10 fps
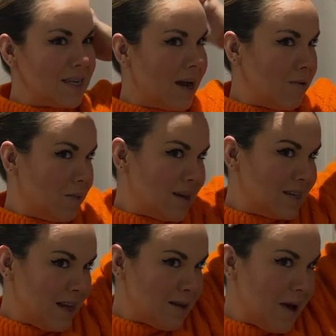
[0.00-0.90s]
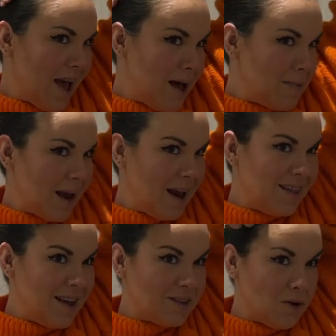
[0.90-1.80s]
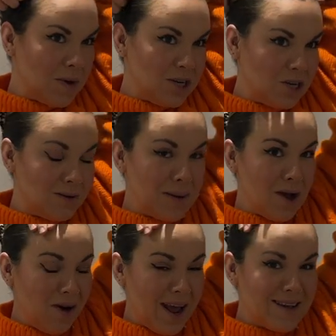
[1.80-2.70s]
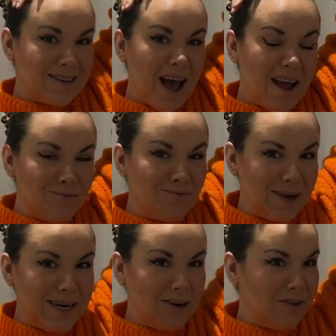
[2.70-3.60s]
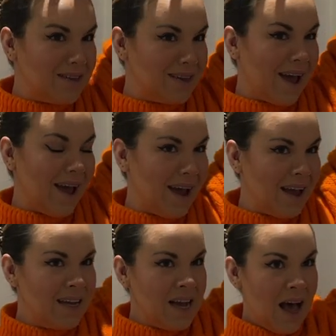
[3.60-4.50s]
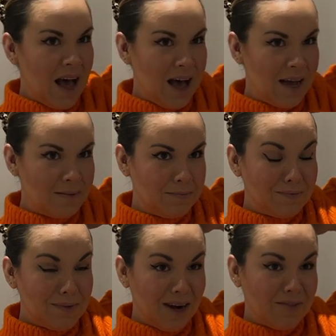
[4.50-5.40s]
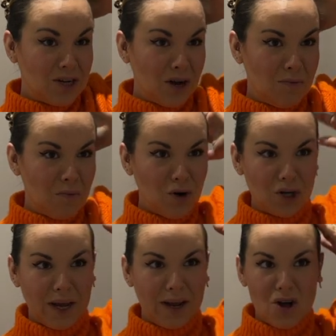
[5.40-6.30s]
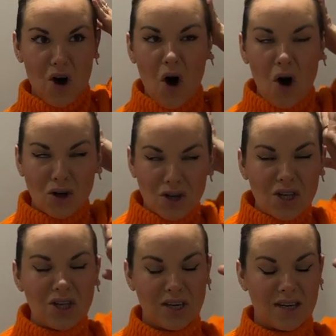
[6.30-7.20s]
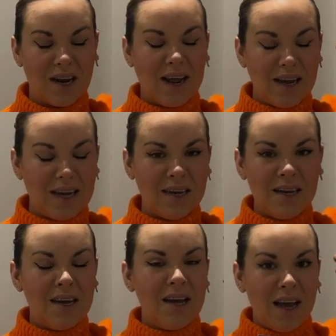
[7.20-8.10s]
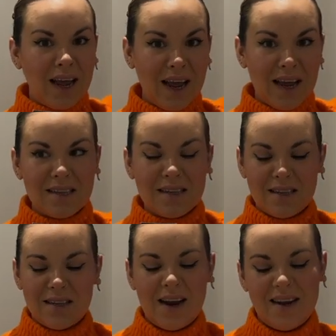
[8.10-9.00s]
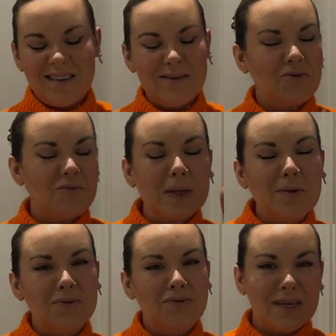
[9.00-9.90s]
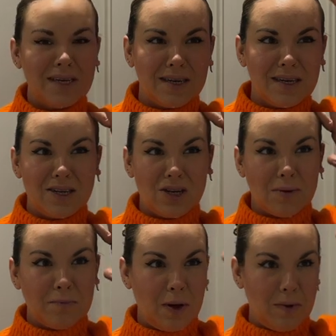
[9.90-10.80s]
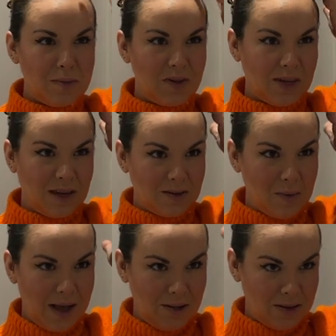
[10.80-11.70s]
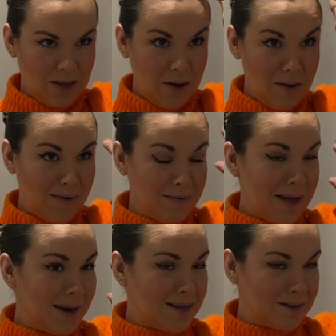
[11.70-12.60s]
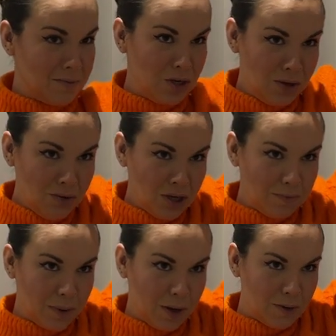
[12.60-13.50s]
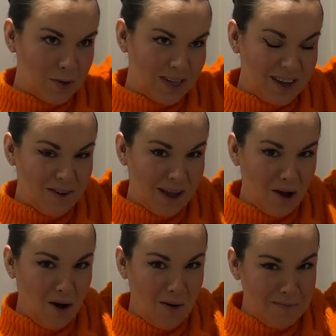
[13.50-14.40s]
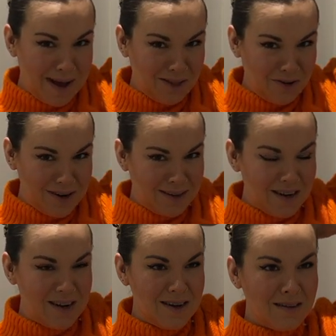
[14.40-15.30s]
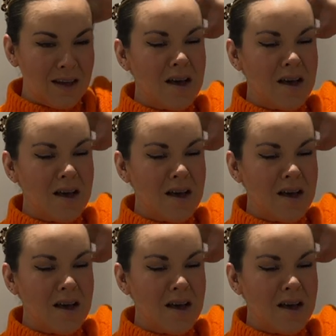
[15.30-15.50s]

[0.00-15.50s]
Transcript: down when I slick my hair back like this, which, to be honest, I have really greasy hair. And if I don't wash it constantly, it seems to have built up a resistance to the shampoo I'm using as well. So I'm getting some new shampoo to see if I can combat the greasiness.